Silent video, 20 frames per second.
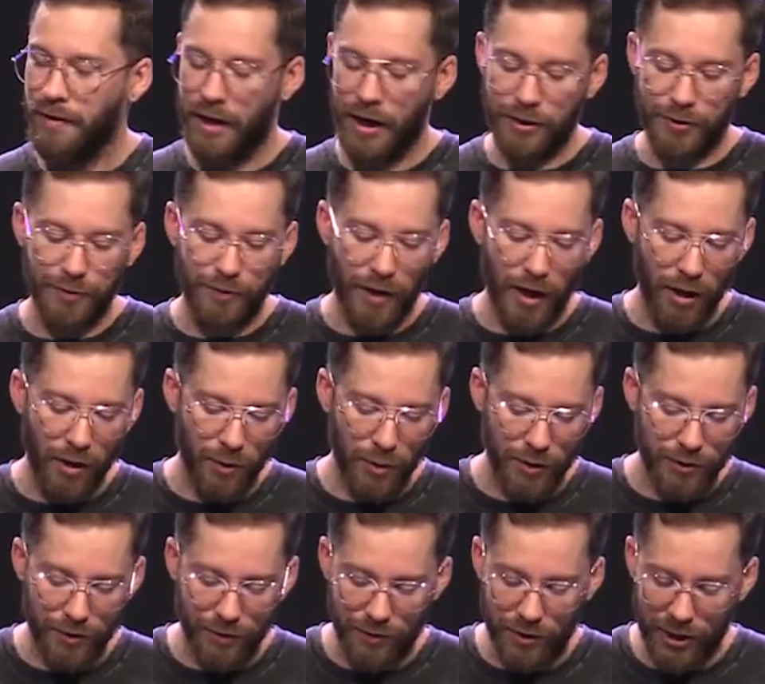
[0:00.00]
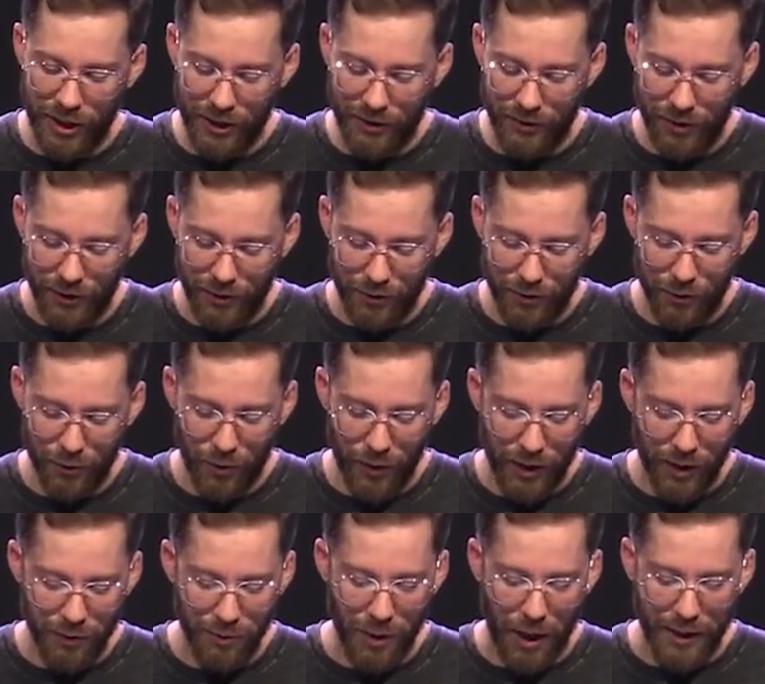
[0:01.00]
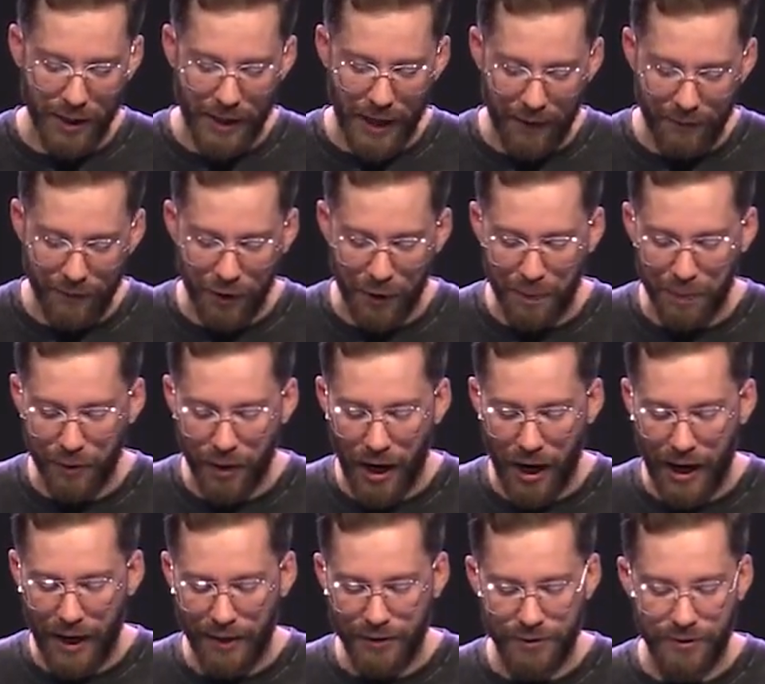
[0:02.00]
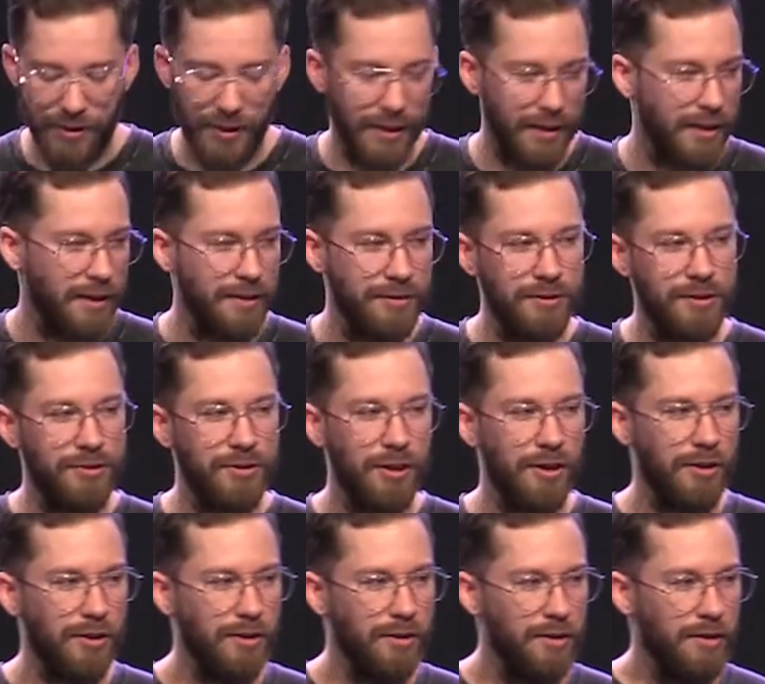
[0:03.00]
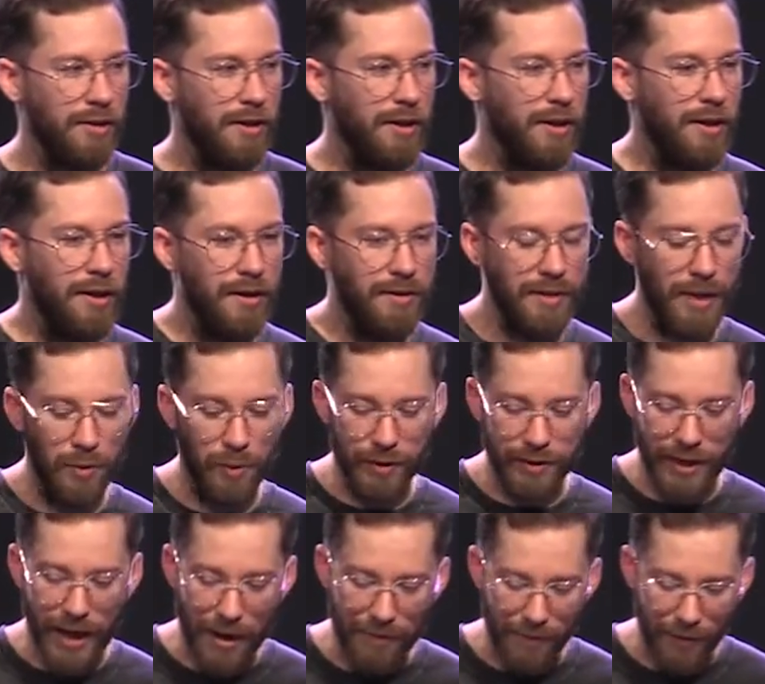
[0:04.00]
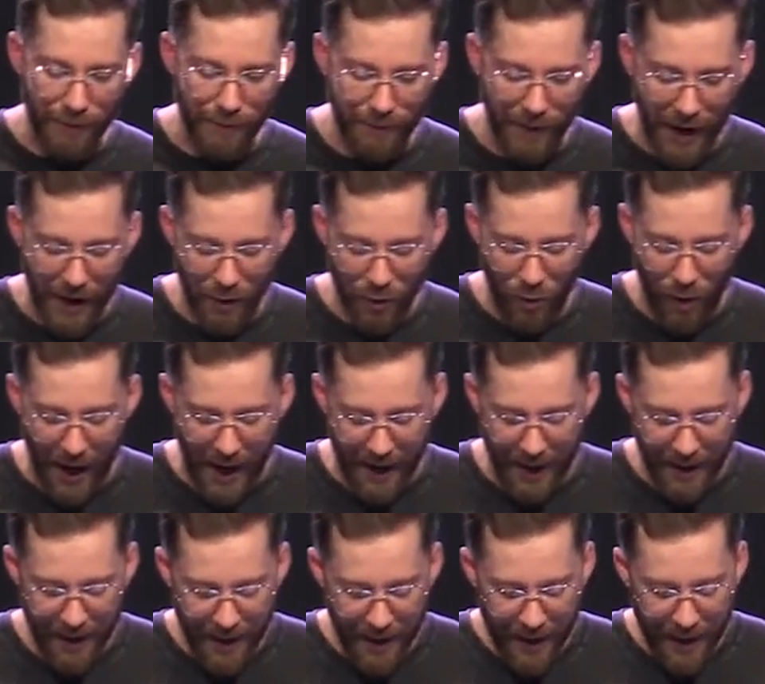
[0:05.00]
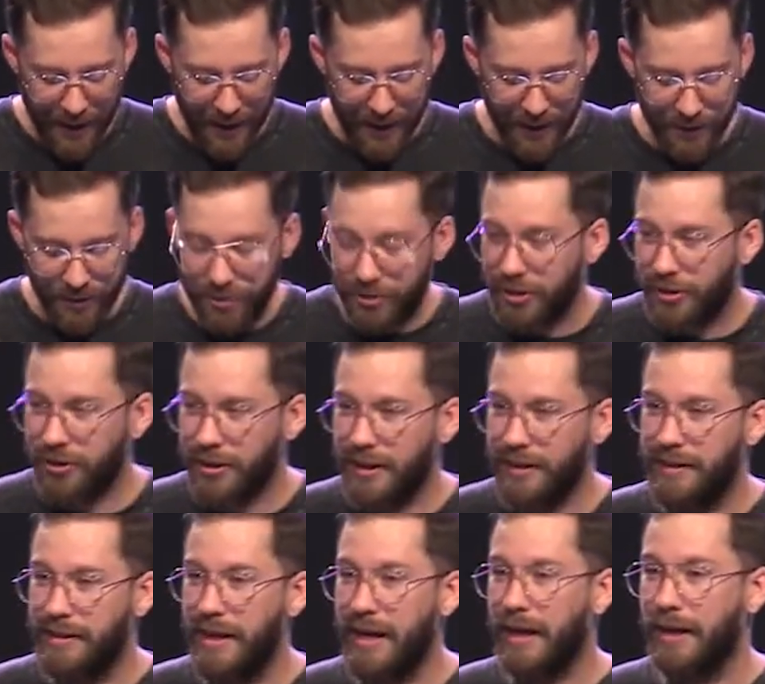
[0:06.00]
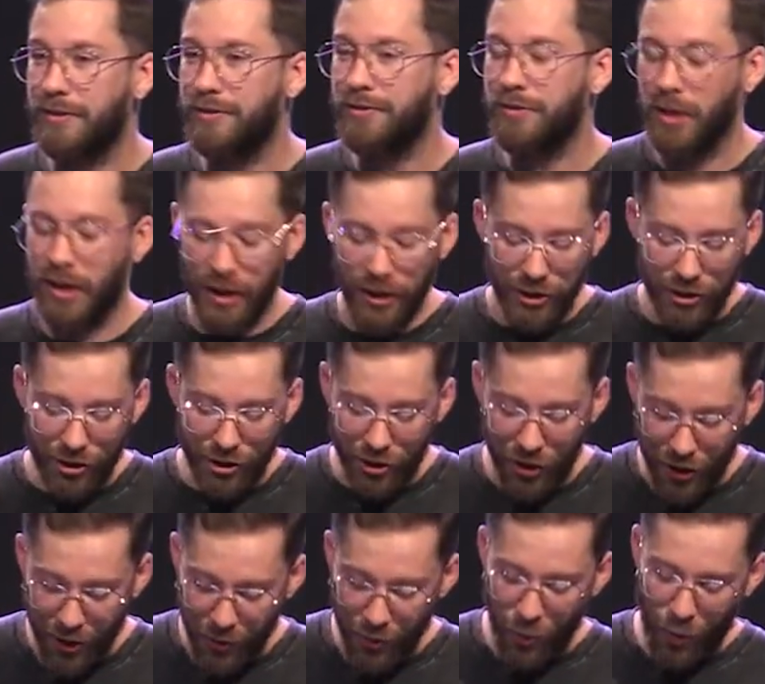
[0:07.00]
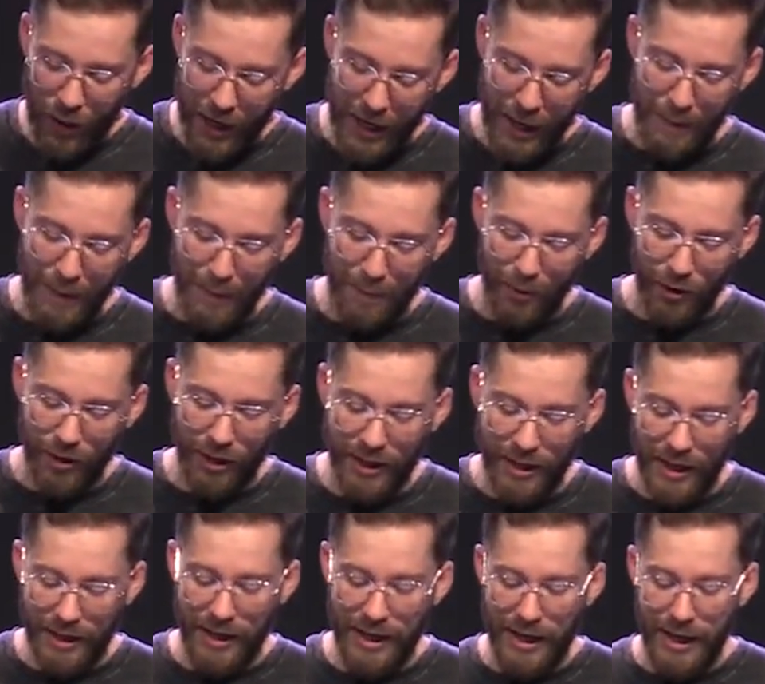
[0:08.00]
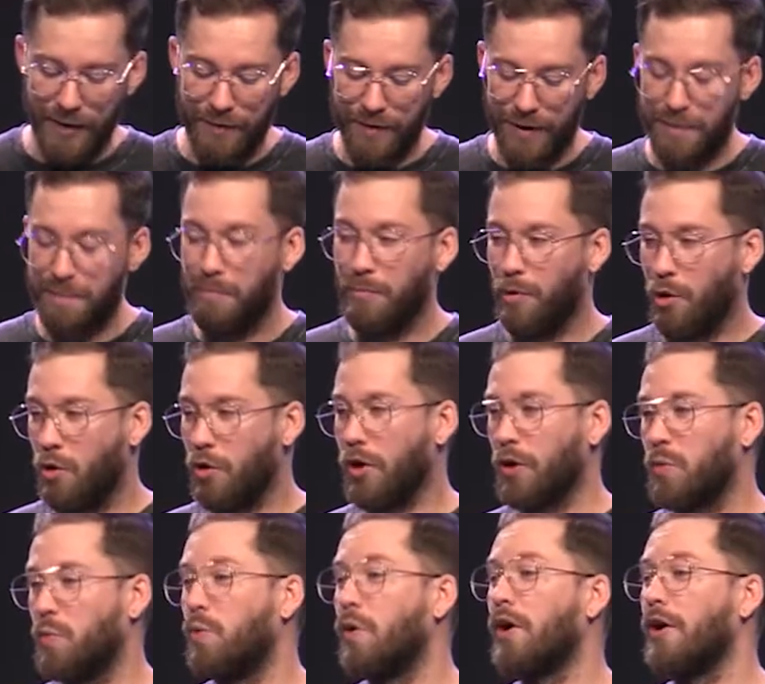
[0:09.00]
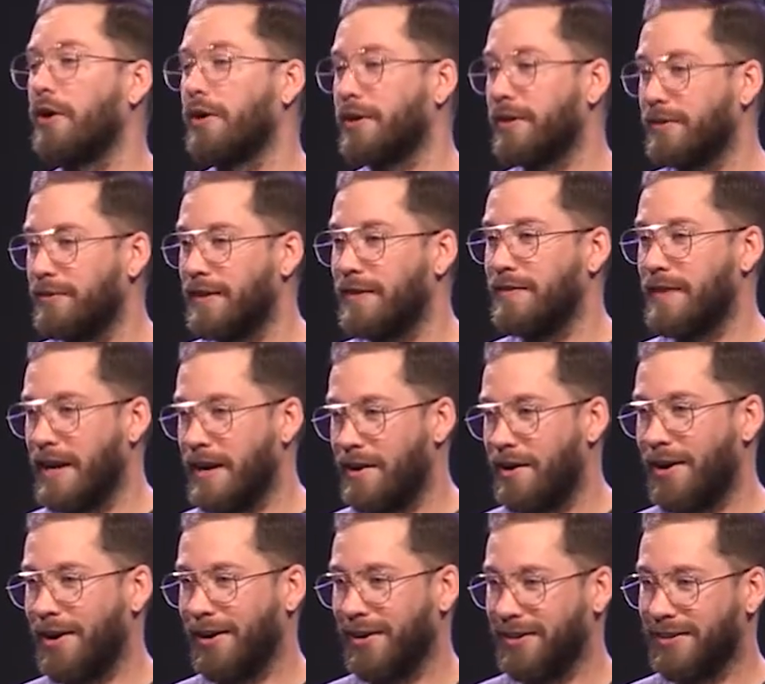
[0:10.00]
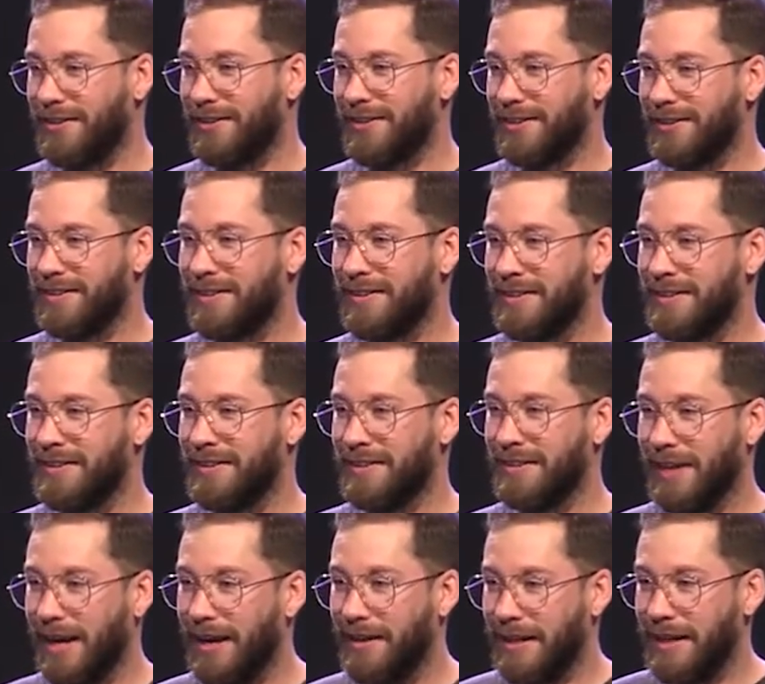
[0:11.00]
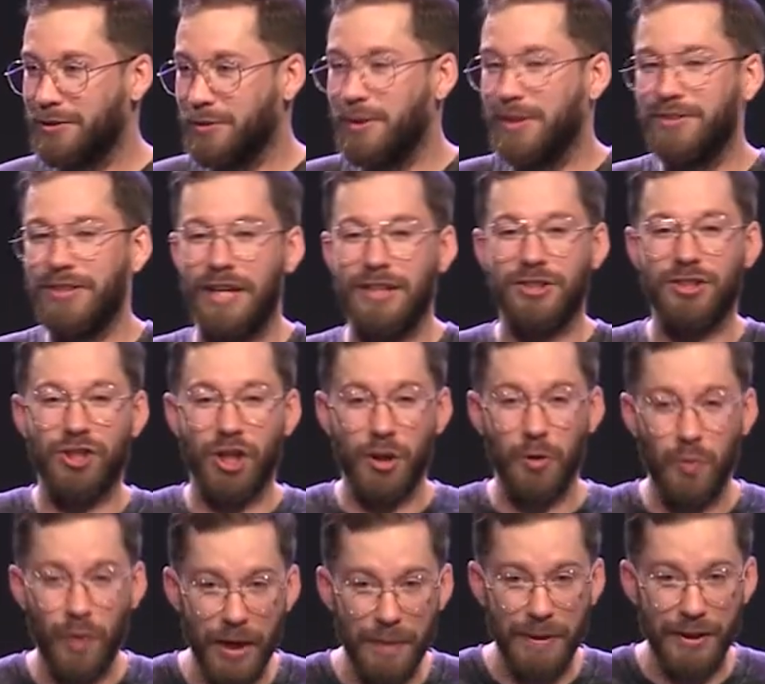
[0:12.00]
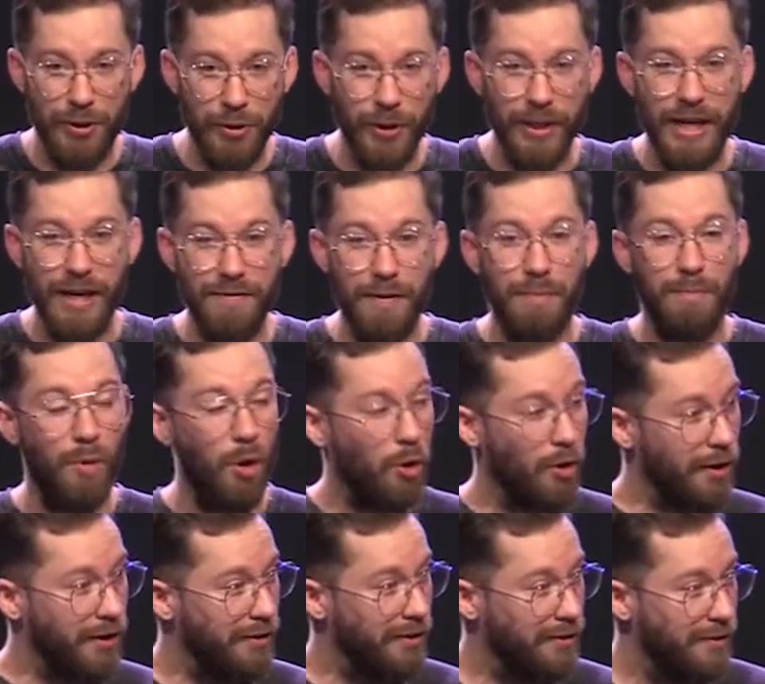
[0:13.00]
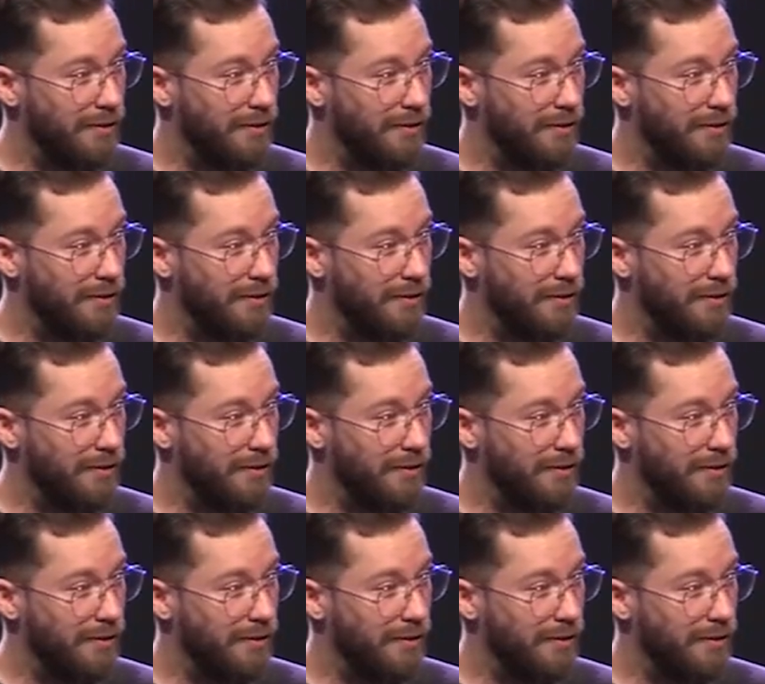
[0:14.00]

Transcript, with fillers: As followers of Jesus, we are running after a prize that is eternal, that will never fade away. And considering this, shouldn't we be putting in even more work than they are? Uh, that's what he's saying. Shouldn't we be doing even more?